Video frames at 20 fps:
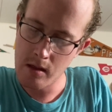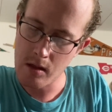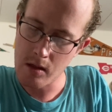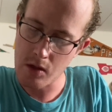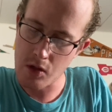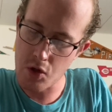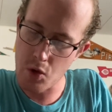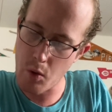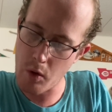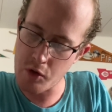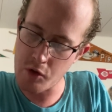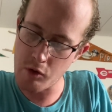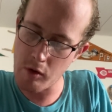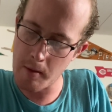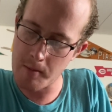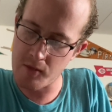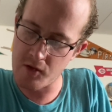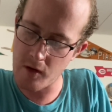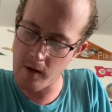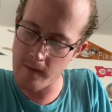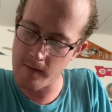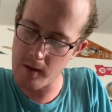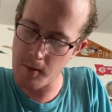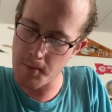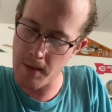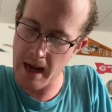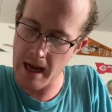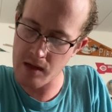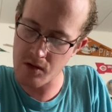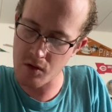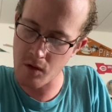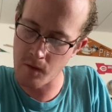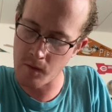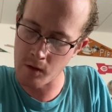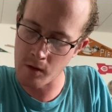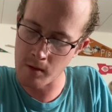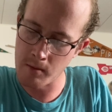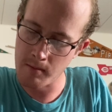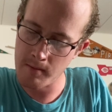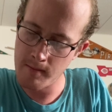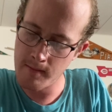you are to observe the Passover,